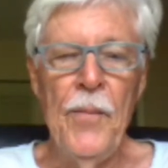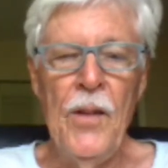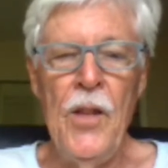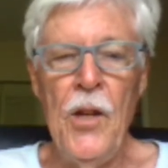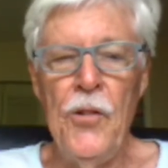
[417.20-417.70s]

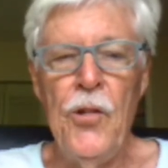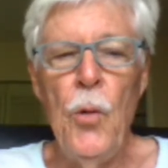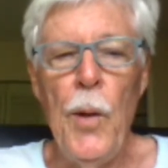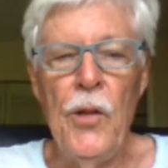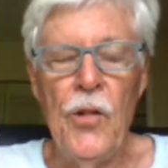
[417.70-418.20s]
did it
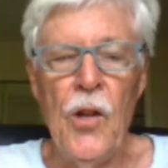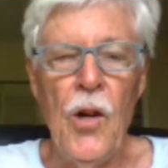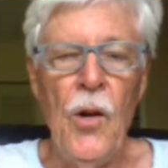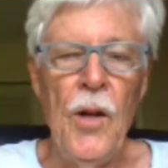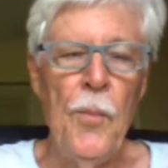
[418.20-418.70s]
2 weeks
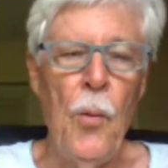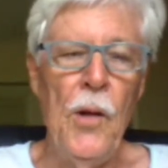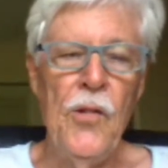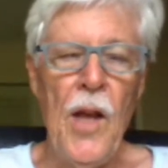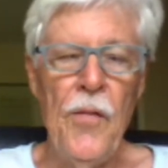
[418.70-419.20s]
ago, and it
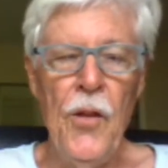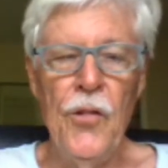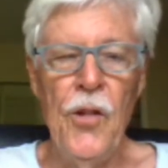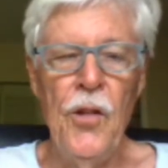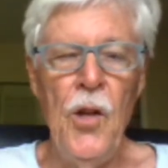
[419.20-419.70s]
points out
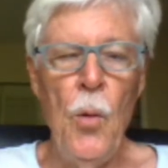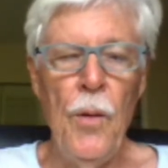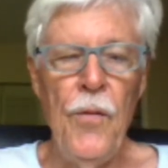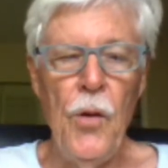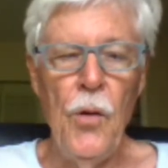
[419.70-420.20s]
this is a new
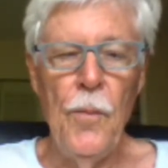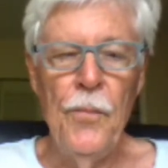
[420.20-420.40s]
review.